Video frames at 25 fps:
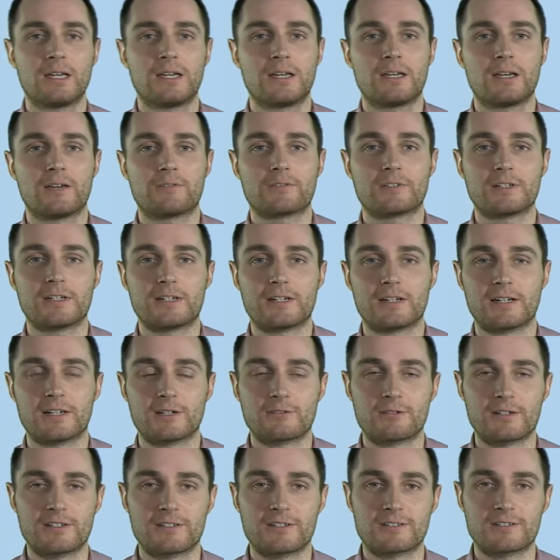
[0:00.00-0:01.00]
have seen an
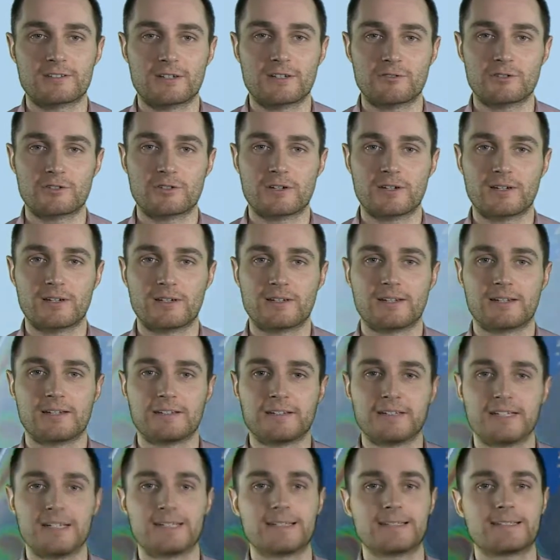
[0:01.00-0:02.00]
increase in sunshine and
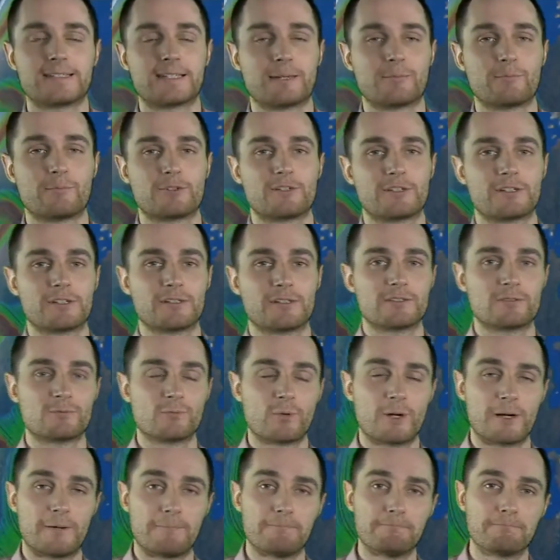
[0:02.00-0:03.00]
indeed temperature as
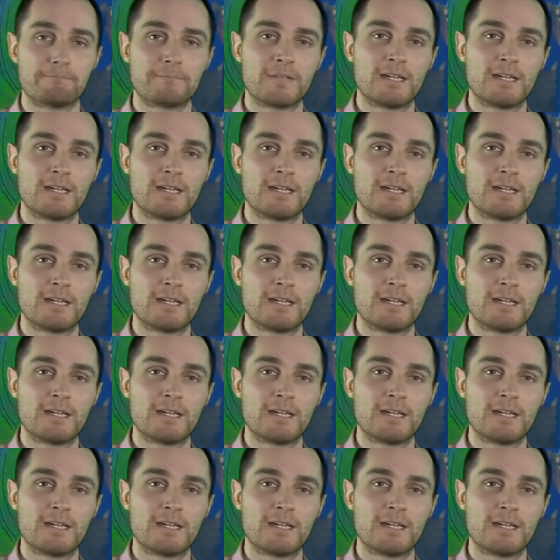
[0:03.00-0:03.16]
well.